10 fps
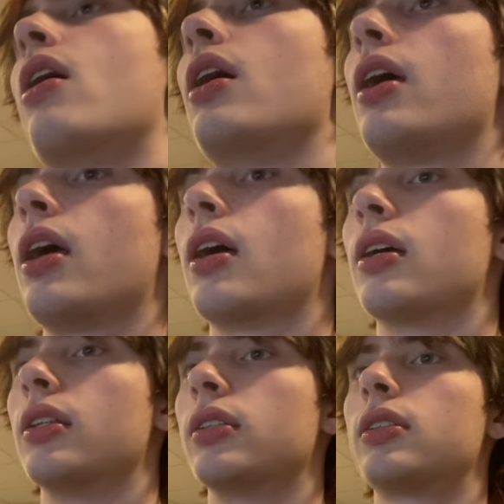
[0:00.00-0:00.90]

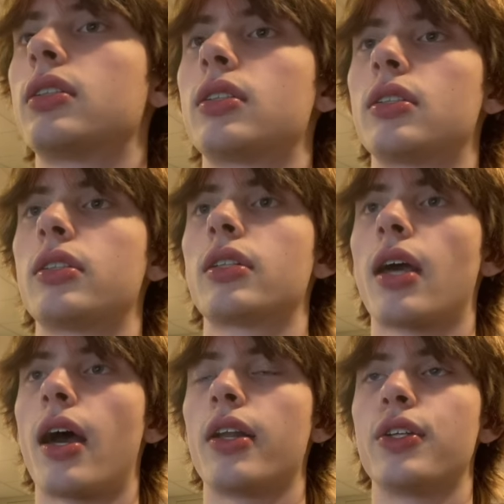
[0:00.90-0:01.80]
and
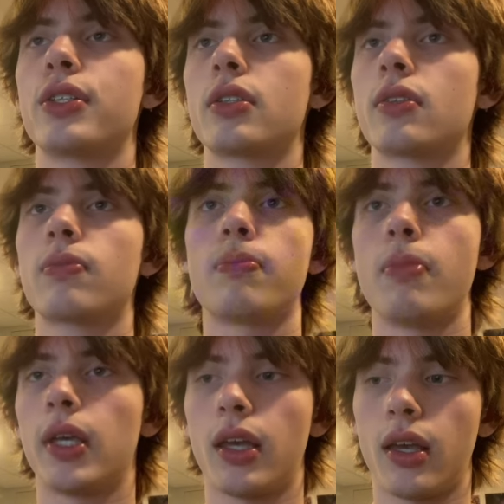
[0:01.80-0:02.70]
kind of just
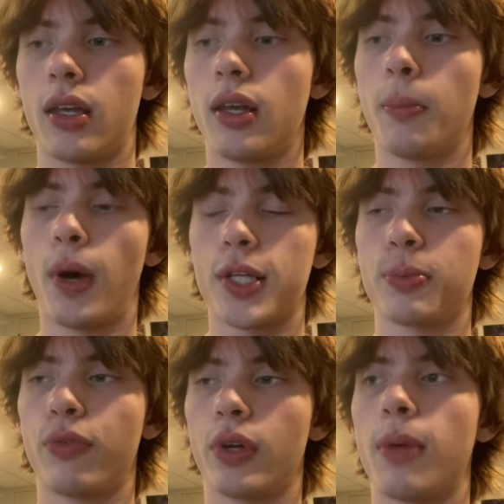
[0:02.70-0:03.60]
making it impossible
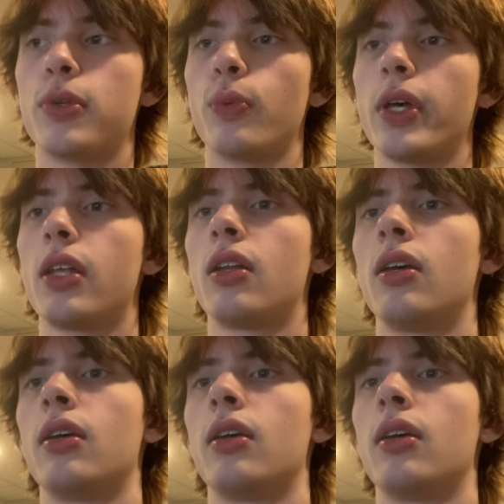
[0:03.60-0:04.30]
for him to win.